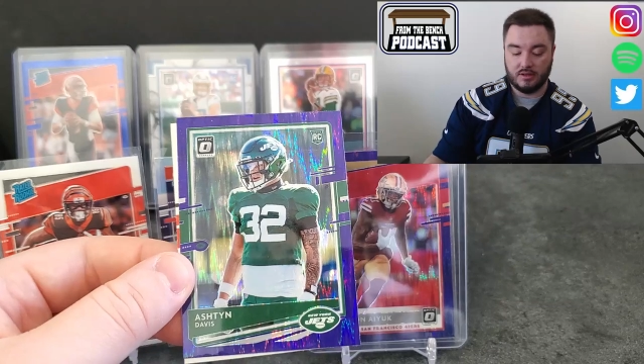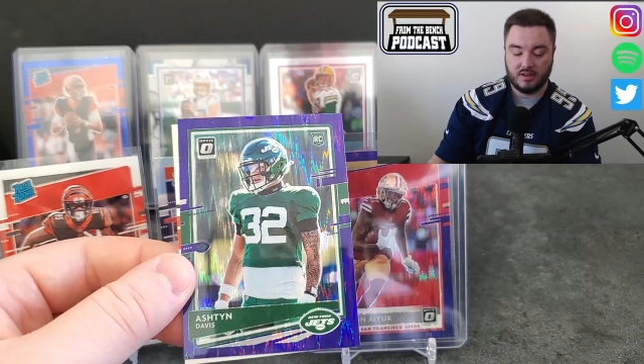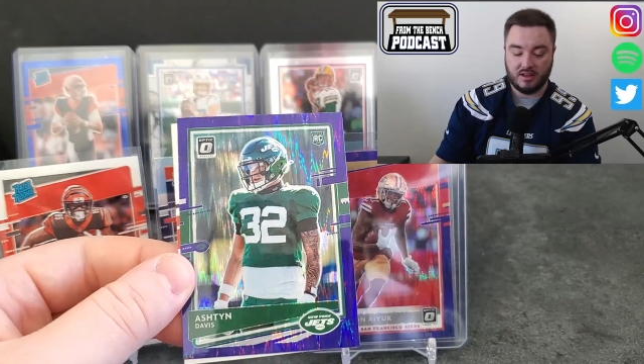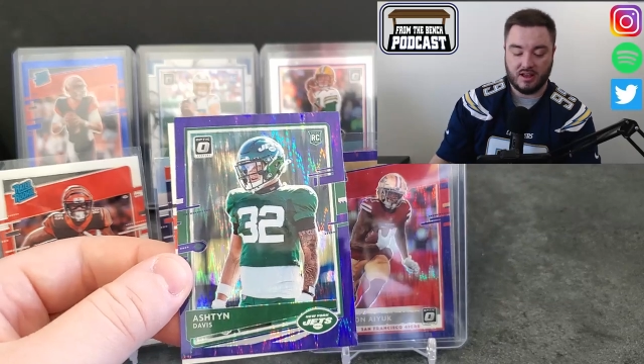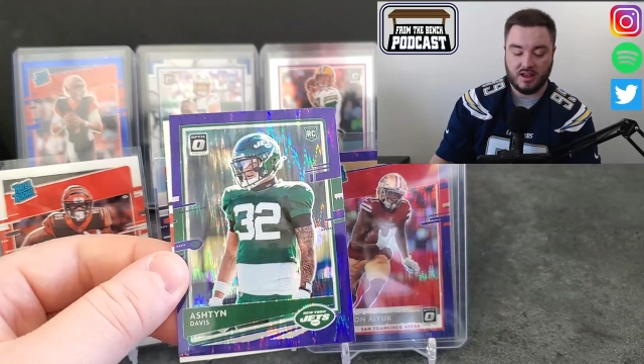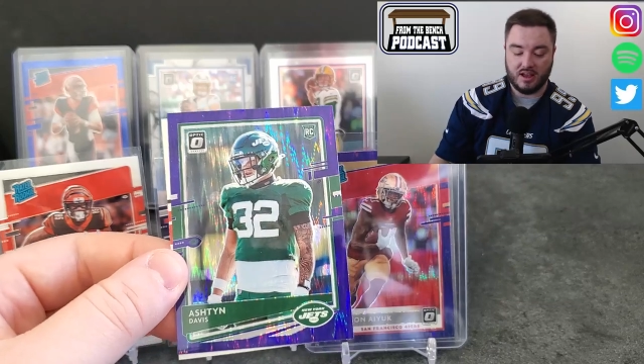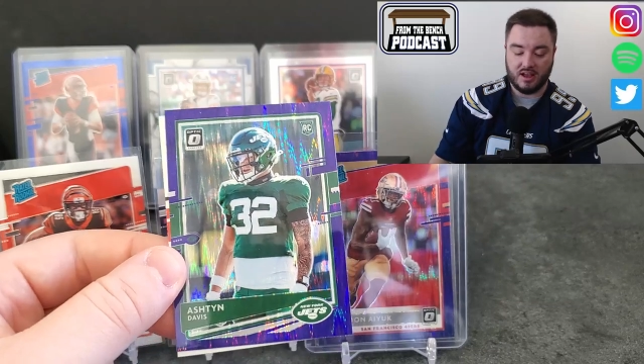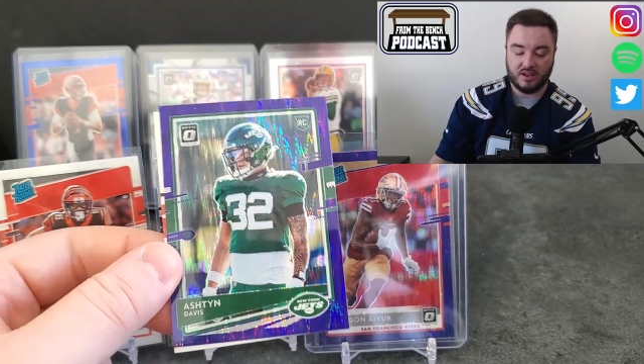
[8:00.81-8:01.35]

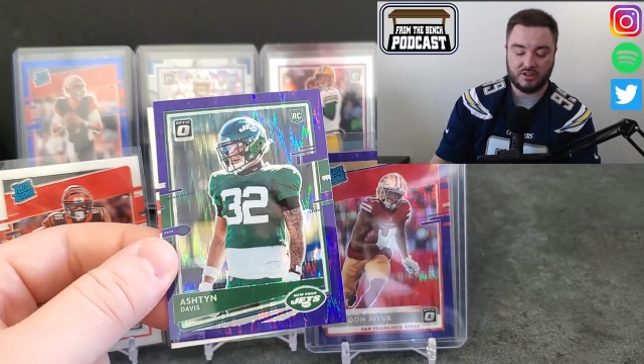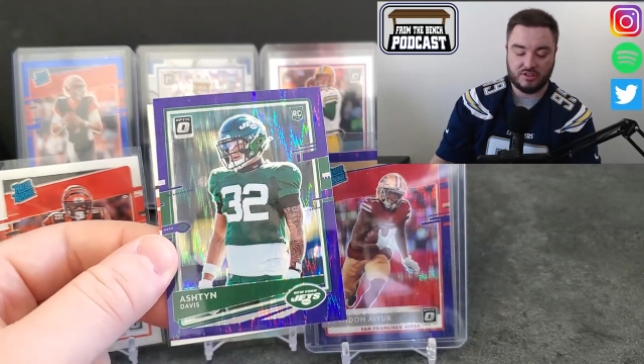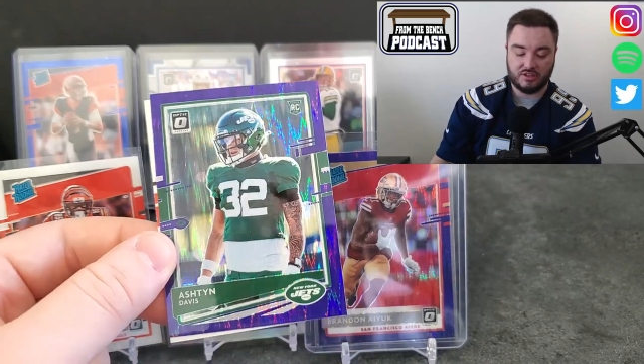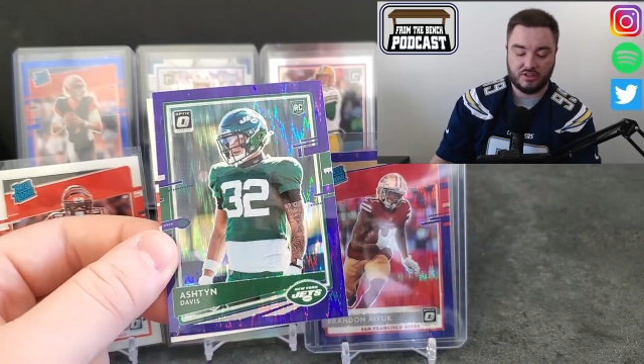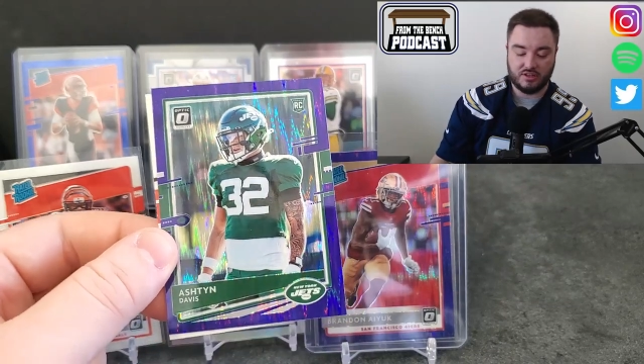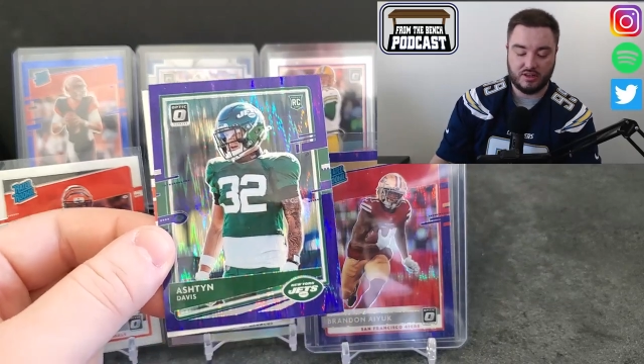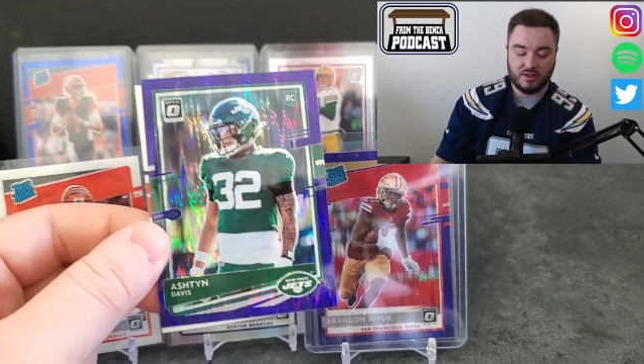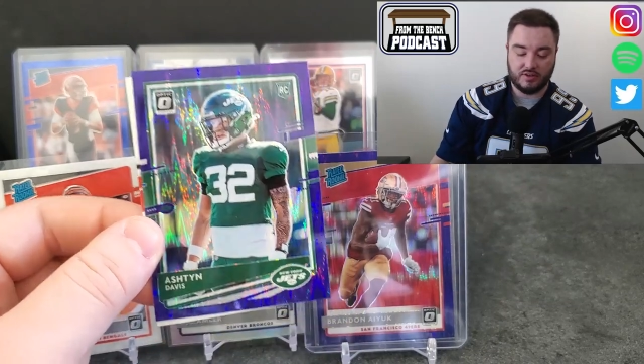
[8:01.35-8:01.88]

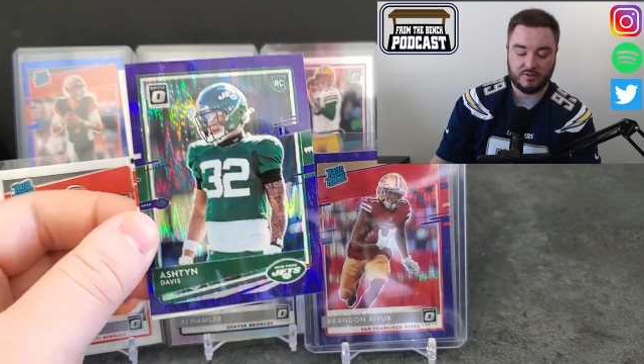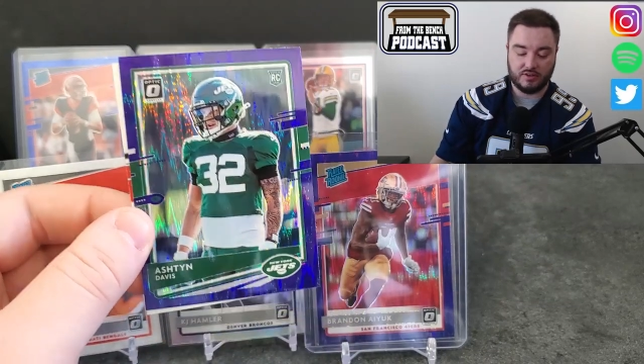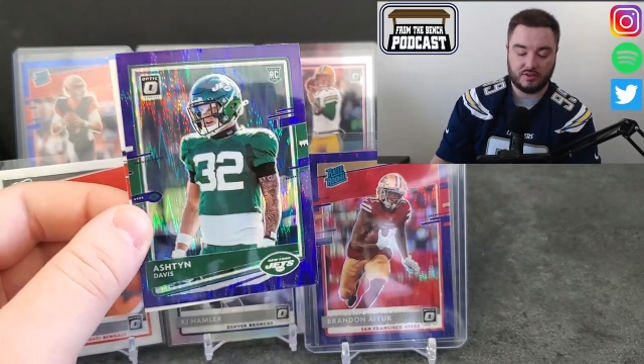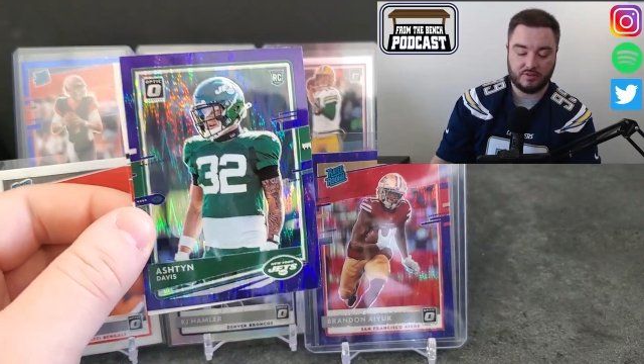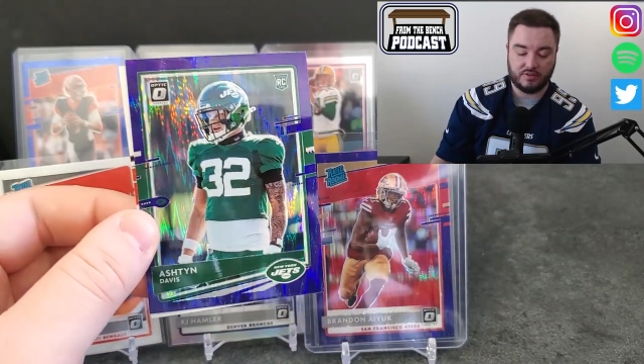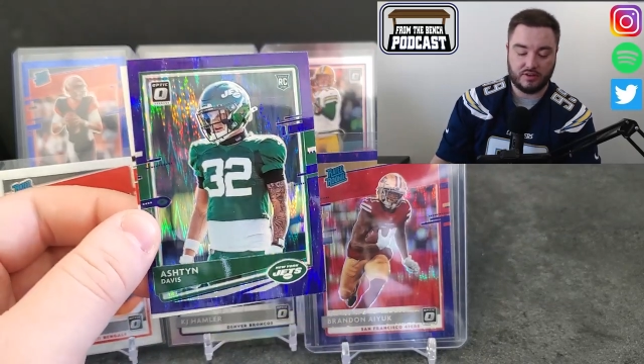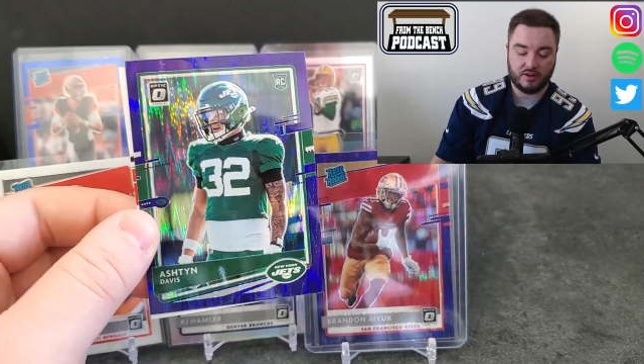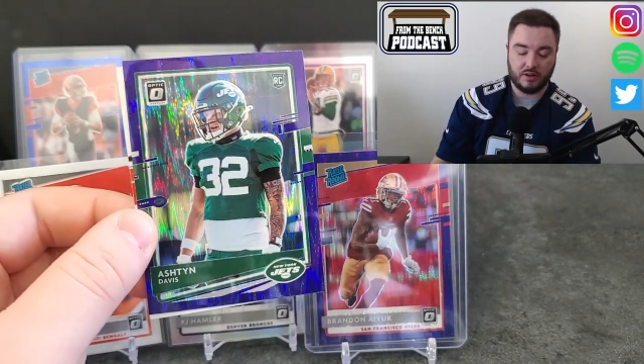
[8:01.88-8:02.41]
Ashtyn Davis. I've
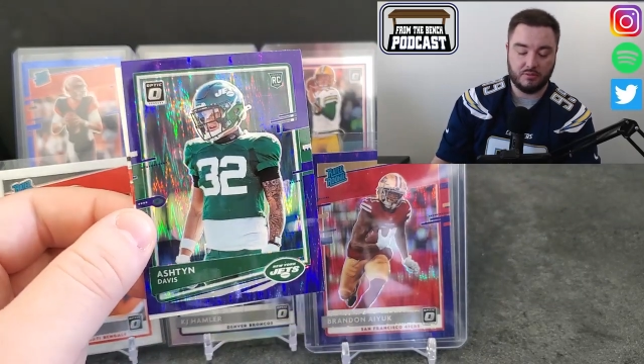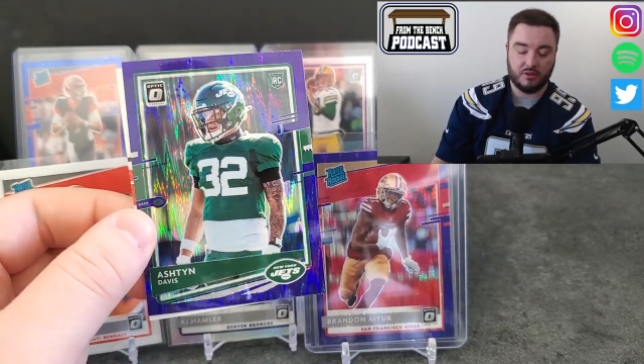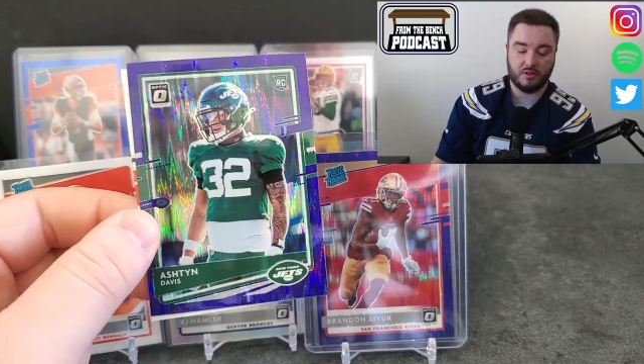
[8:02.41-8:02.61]
got him in the